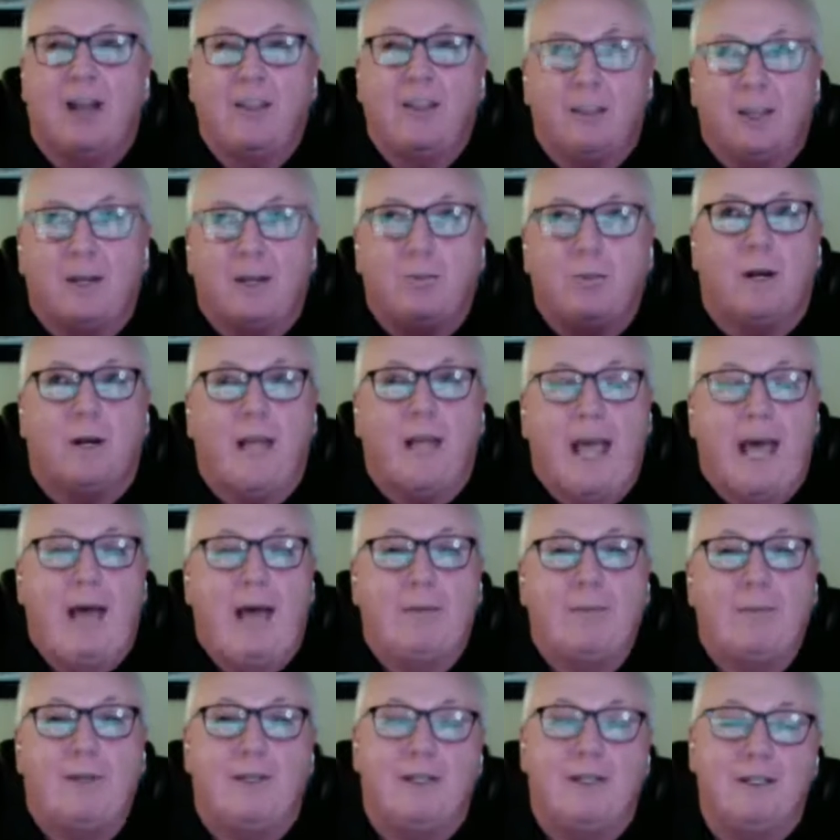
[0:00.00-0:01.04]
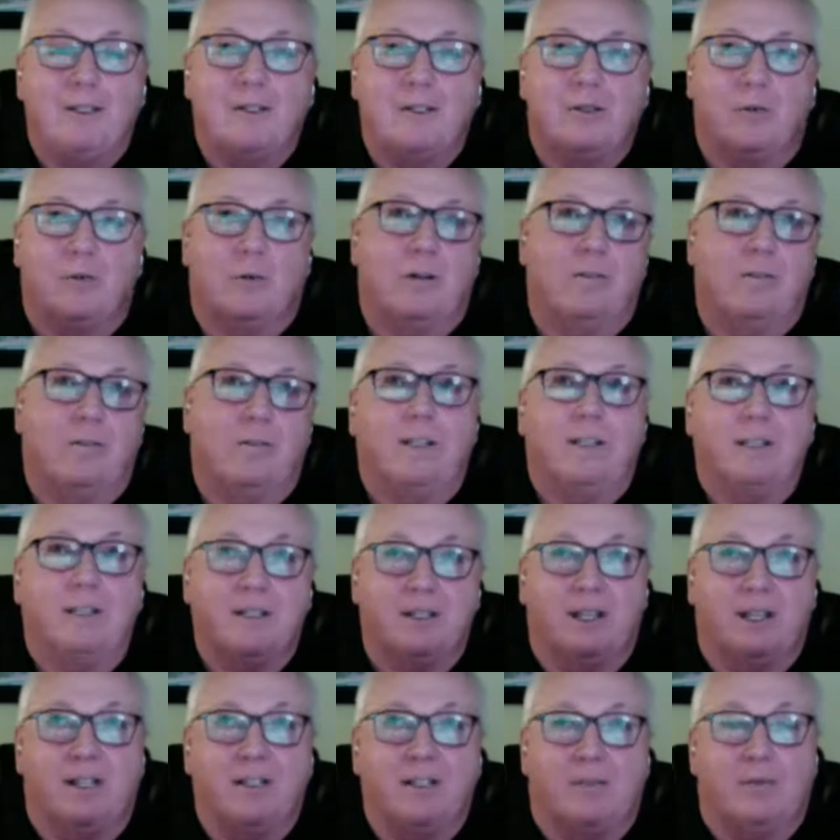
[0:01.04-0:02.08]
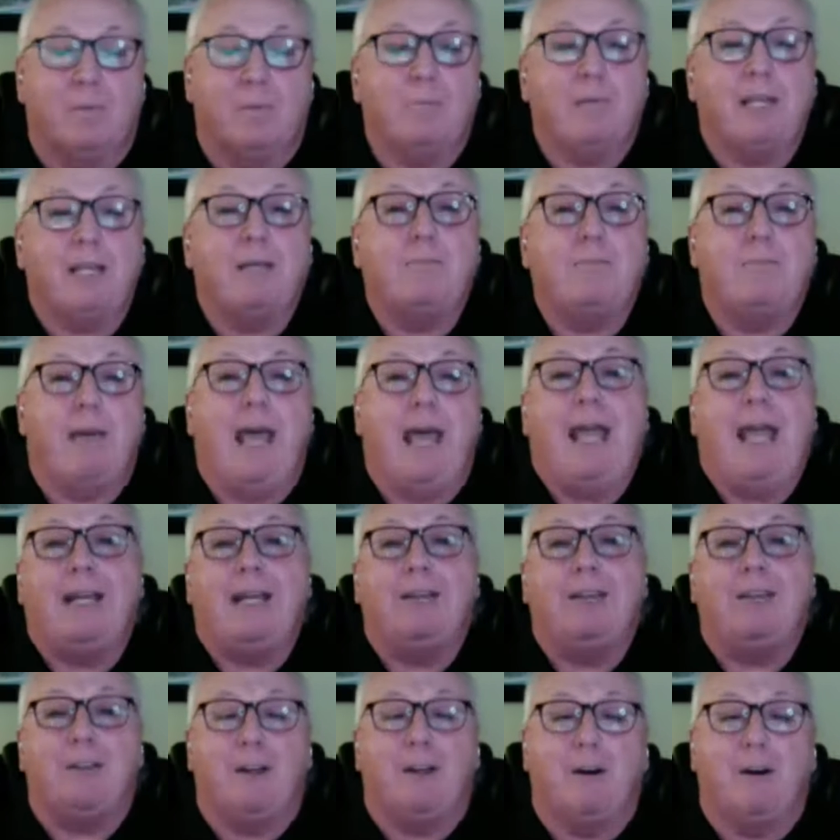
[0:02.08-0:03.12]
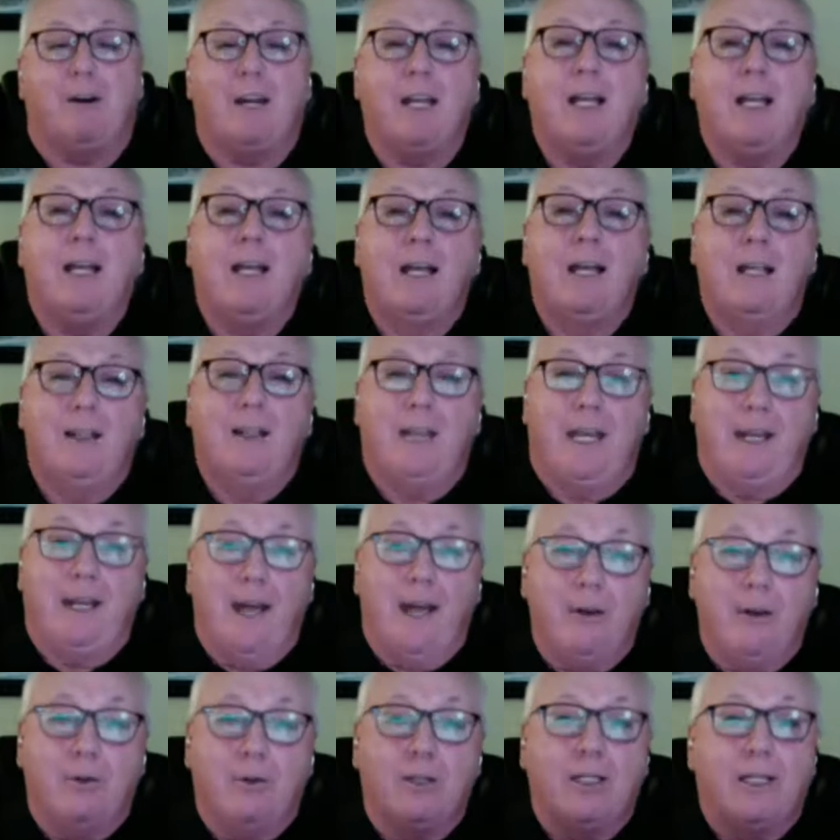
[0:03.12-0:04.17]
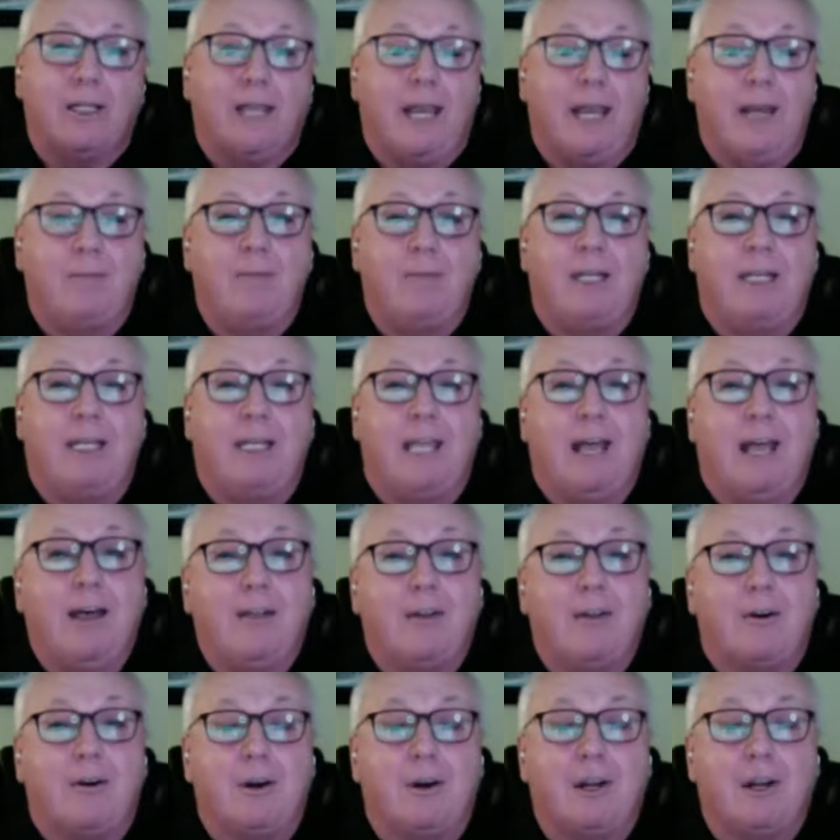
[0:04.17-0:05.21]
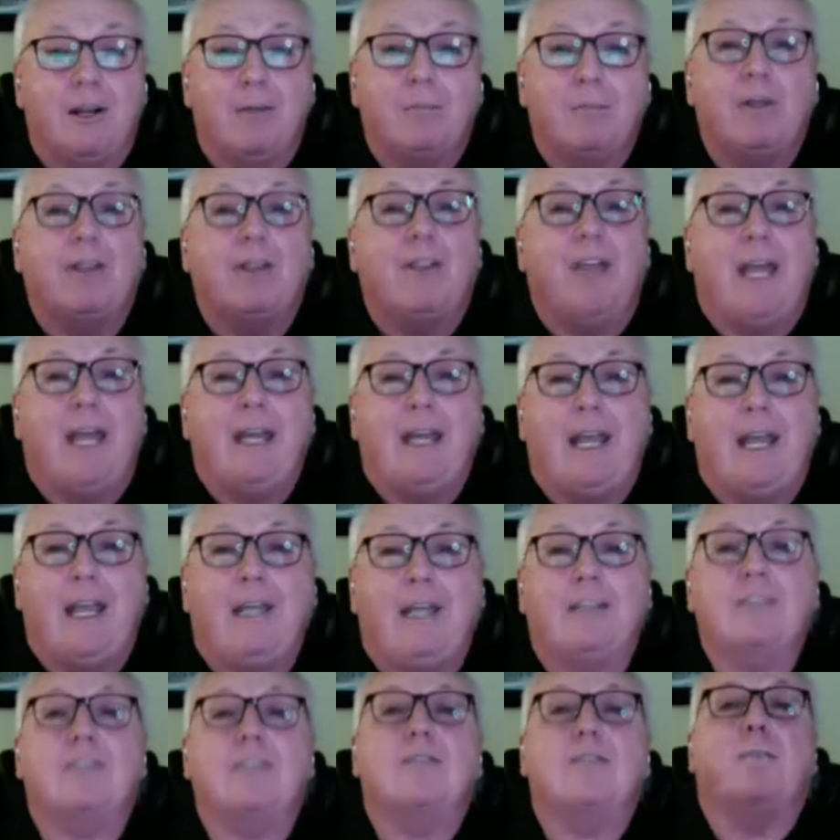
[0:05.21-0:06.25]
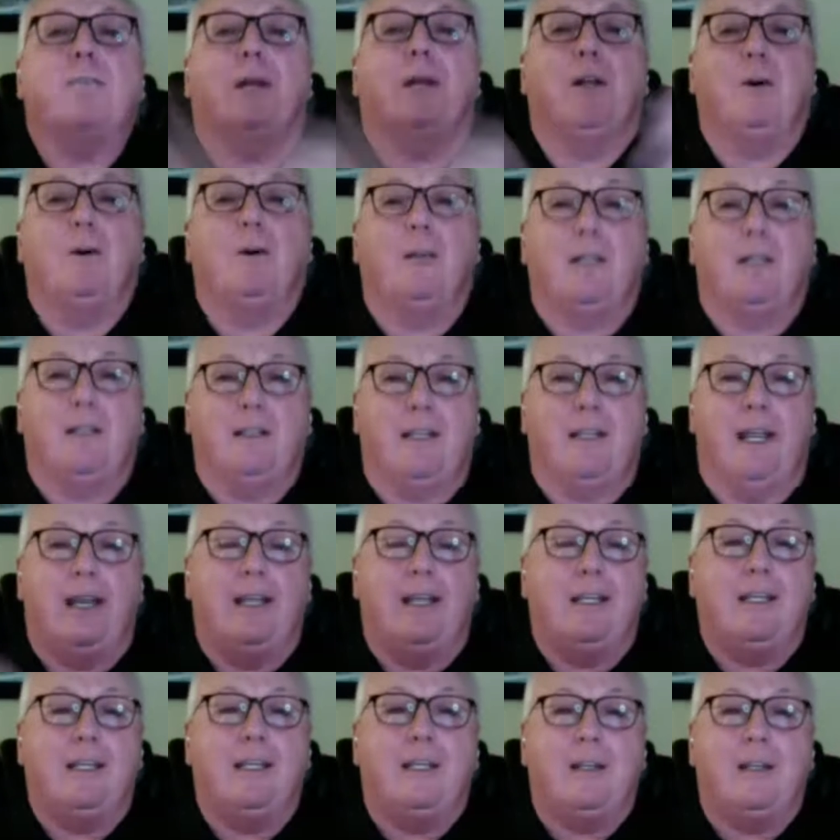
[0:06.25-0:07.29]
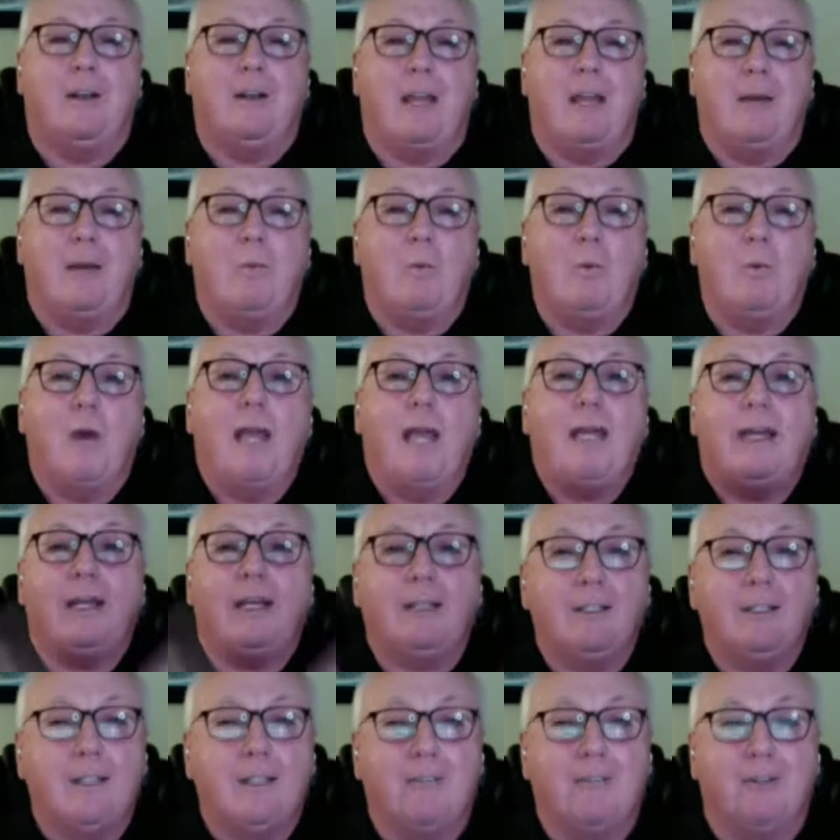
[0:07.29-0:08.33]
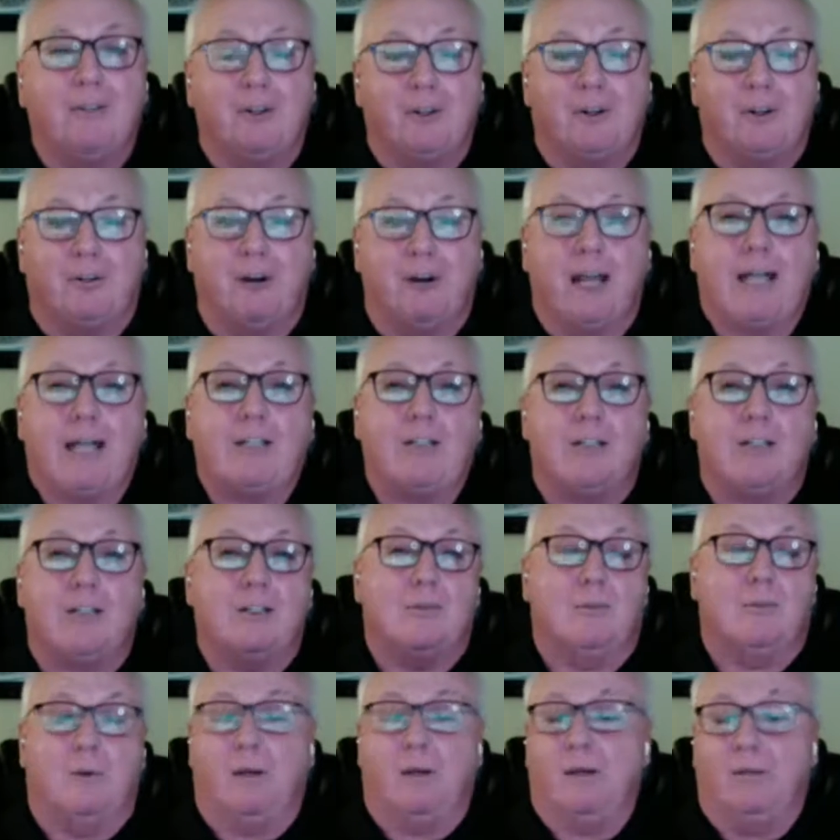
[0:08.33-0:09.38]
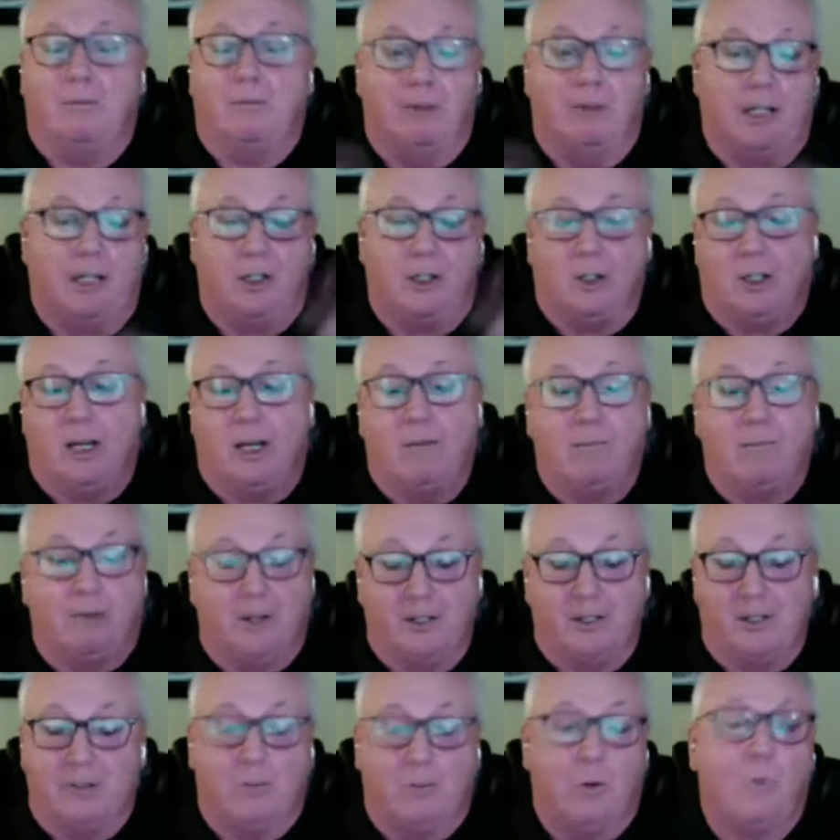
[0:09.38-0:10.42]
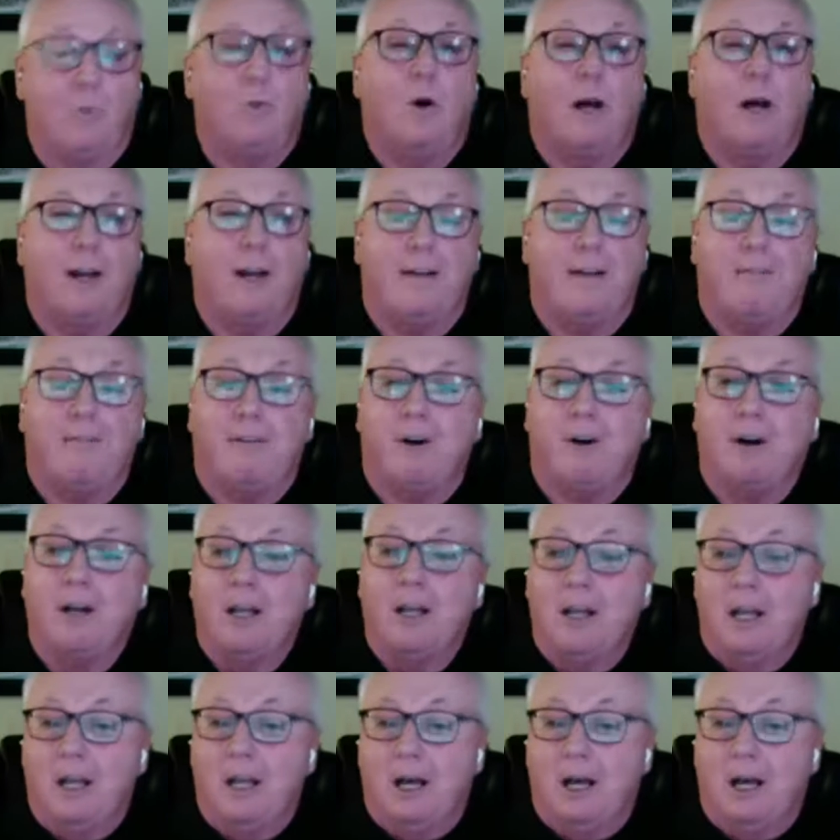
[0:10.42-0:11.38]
I think what happened is sort of in the sense of a Big Bang theory. They not only came together, but then they exploded. They went in different directions, a ricochet principle, whatever.